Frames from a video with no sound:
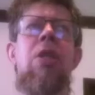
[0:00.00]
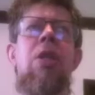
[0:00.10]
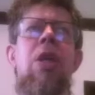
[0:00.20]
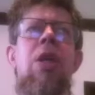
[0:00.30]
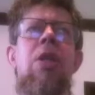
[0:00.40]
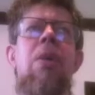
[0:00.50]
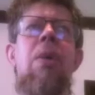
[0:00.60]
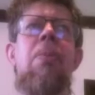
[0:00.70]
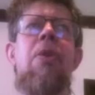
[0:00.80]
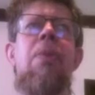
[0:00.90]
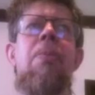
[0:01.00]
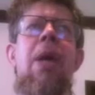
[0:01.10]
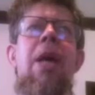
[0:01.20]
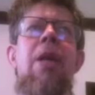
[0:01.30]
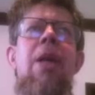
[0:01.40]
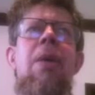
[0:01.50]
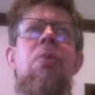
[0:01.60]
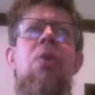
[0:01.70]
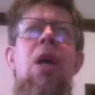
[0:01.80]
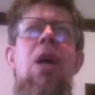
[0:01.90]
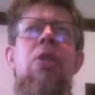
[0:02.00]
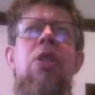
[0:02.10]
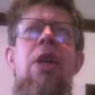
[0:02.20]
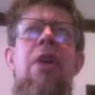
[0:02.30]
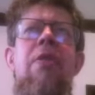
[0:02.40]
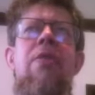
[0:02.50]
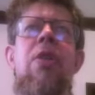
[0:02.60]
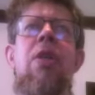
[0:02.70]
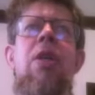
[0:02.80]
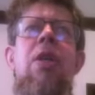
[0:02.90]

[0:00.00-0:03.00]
you guys come up with the band name Crownshift?